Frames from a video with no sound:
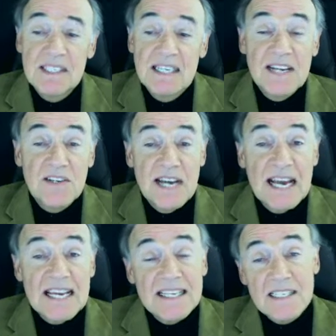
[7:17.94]
and you're
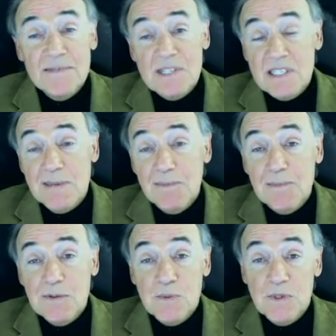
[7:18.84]
adding some of the
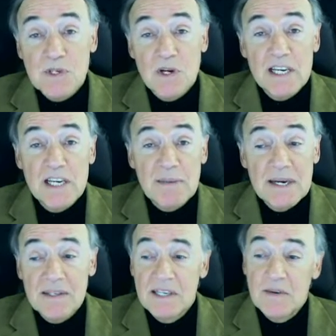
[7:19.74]
supplements we're talking
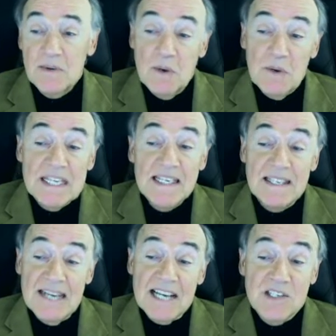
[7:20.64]
about. And we
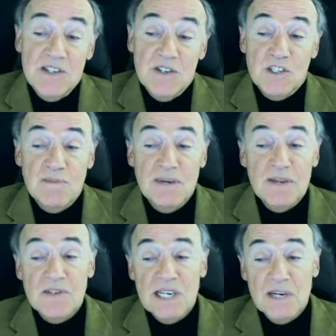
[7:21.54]
didn't actually, there's some
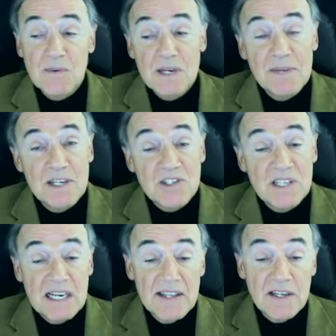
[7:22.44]
others that I want to mention
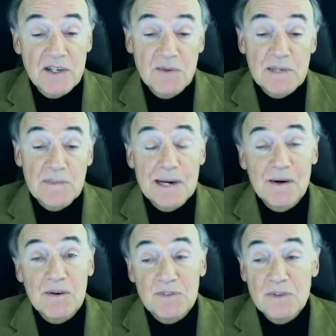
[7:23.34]
that I think are really
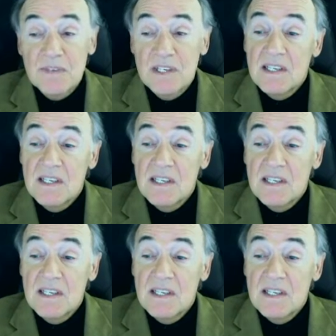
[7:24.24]
powerful.